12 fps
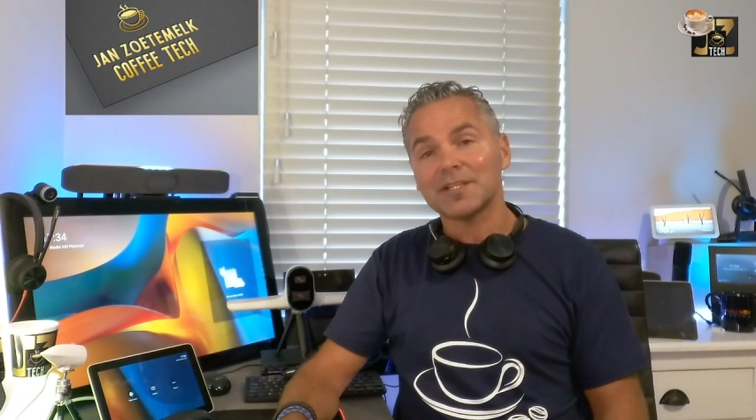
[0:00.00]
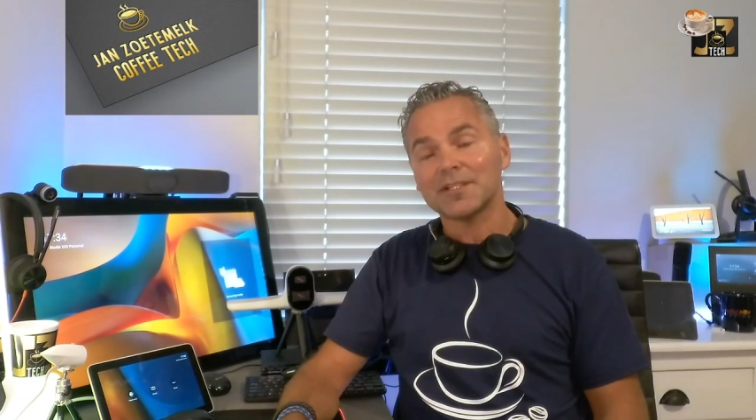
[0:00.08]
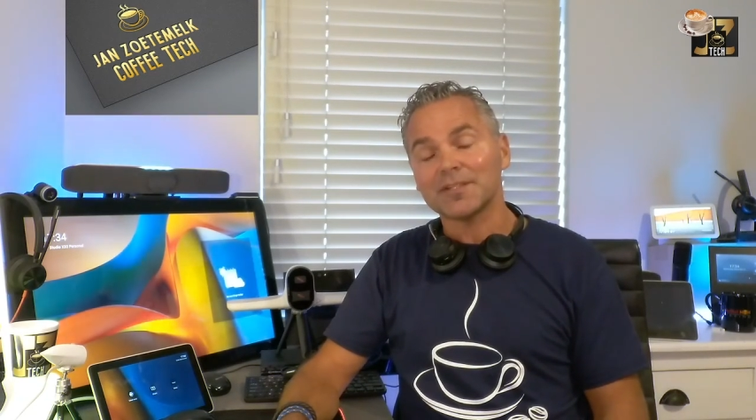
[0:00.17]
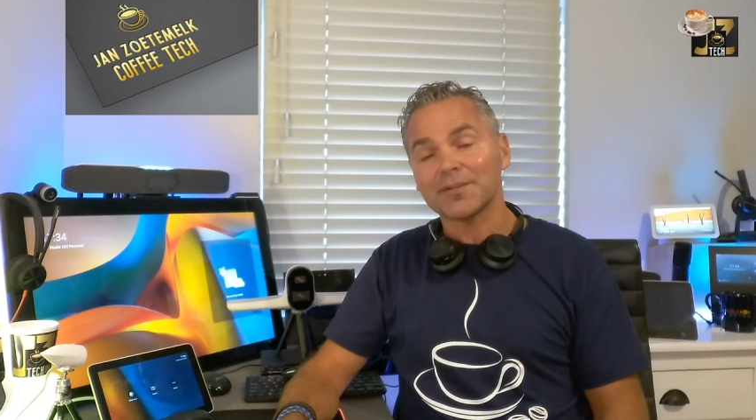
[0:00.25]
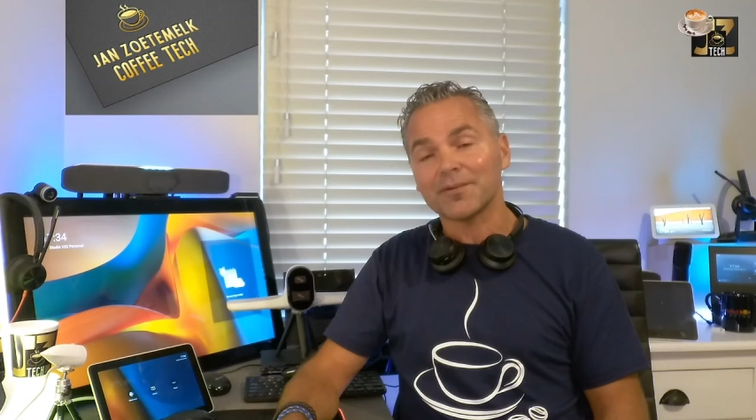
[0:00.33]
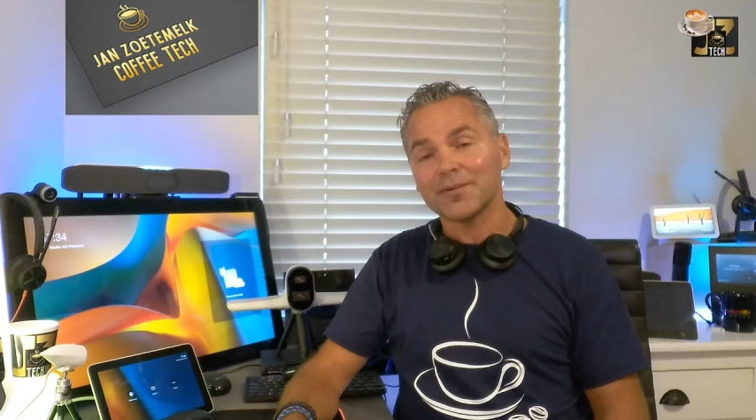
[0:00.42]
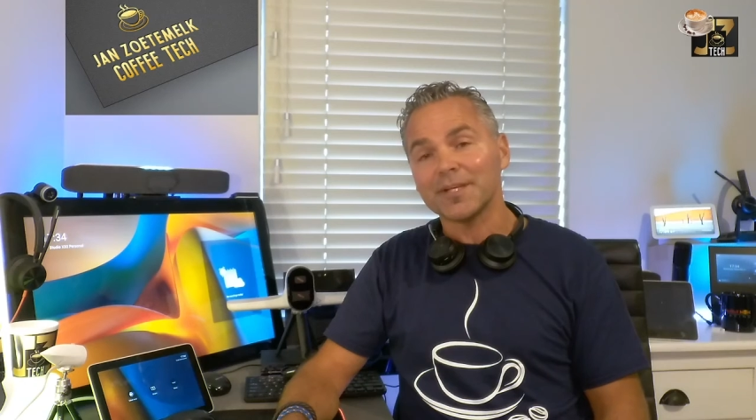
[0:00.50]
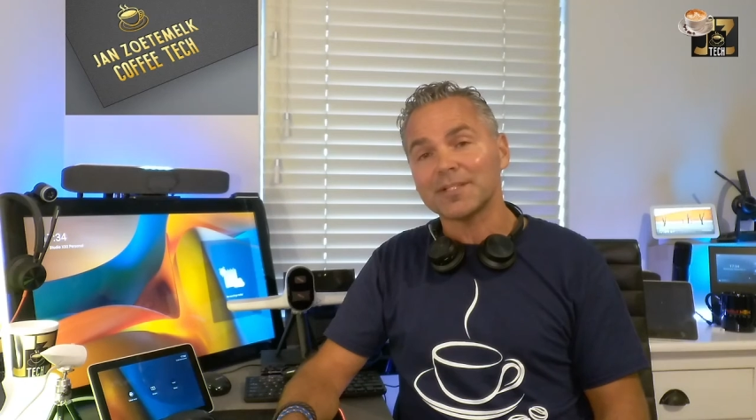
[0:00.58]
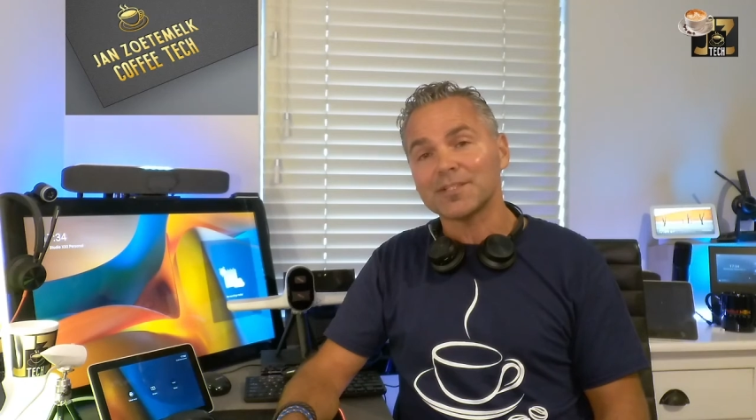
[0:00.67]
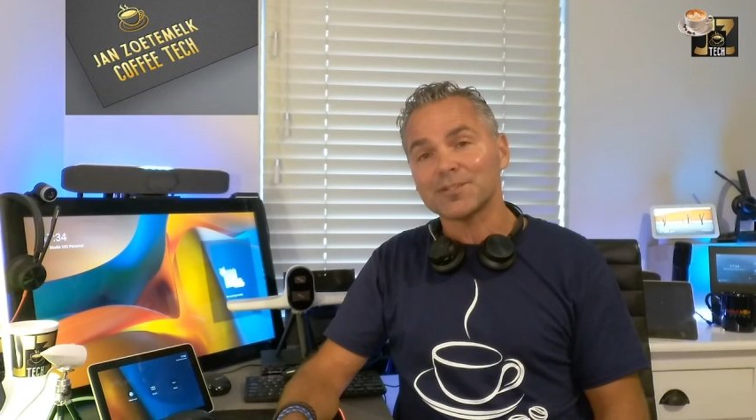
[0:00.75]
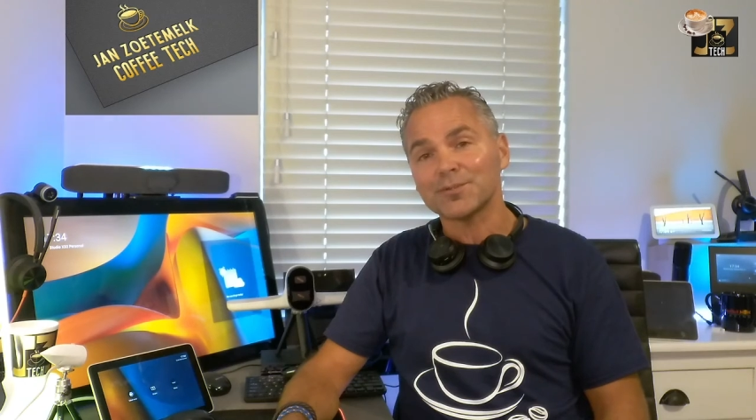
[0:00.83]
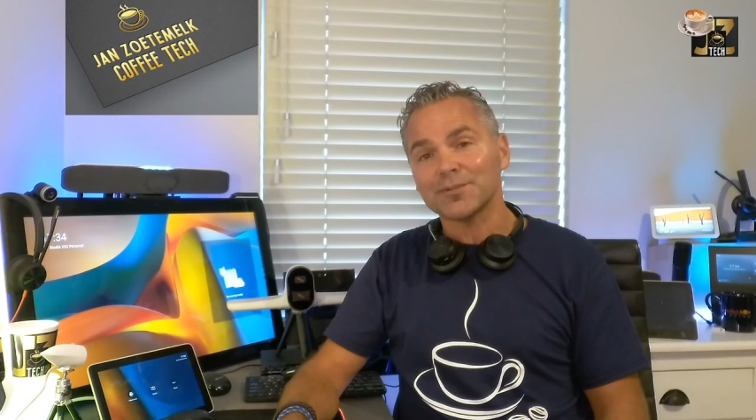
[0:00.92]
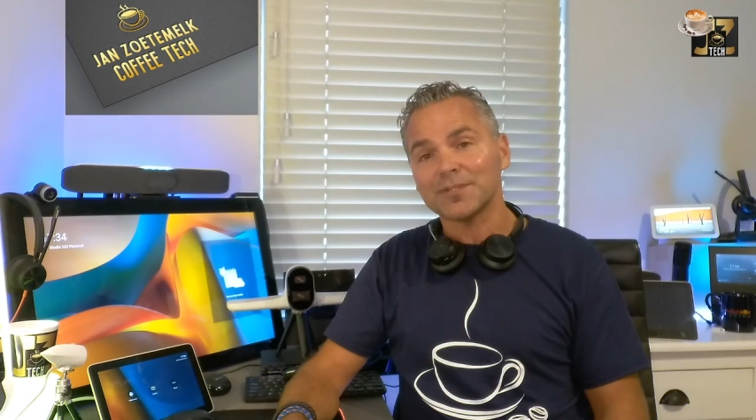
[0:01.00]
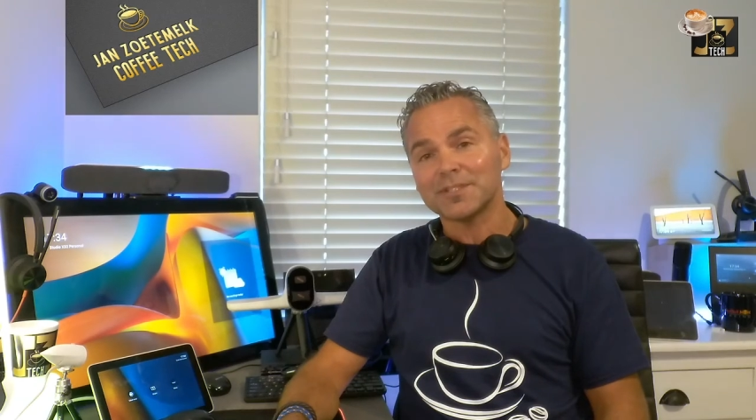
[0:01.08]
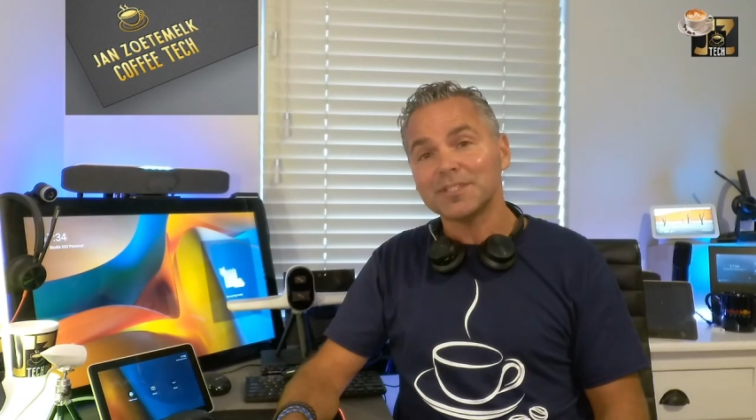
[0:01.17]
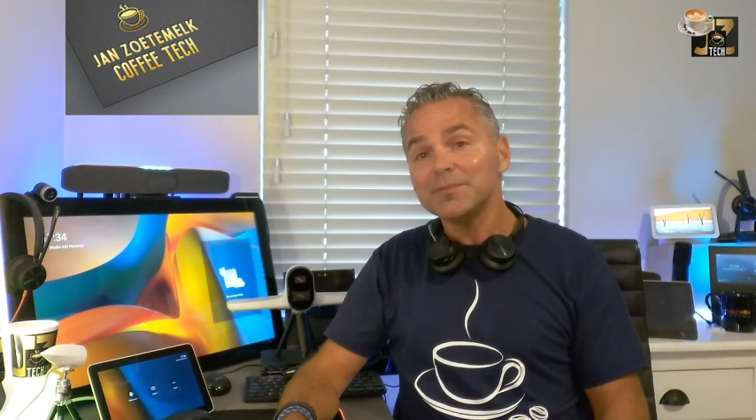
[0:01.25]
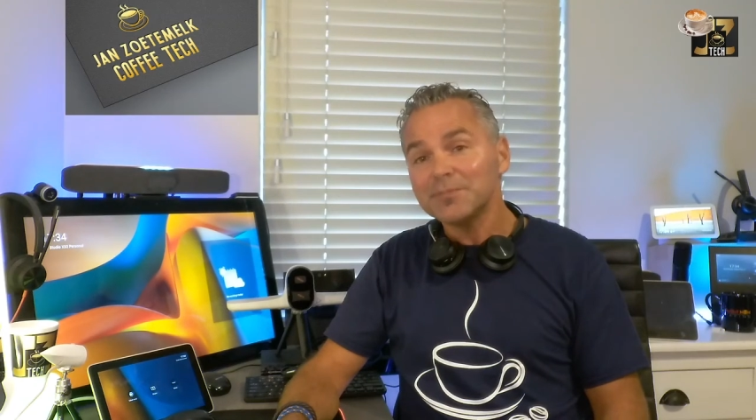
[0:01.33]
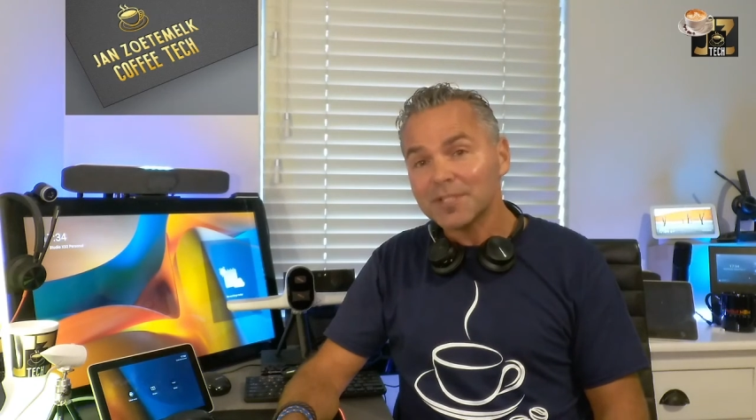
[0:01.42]
and greatest on the
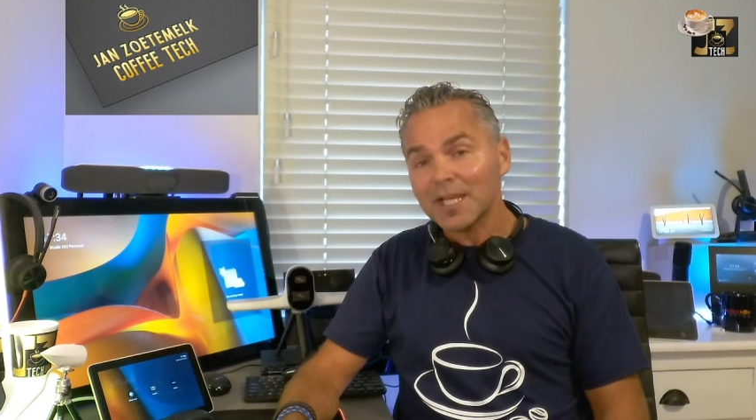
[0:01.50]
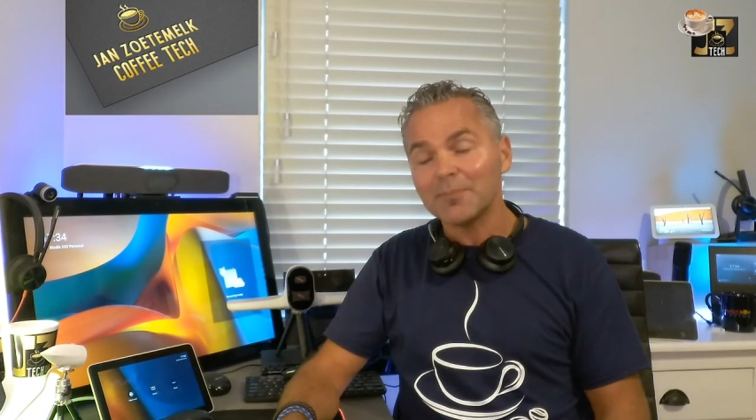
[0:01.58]
Teams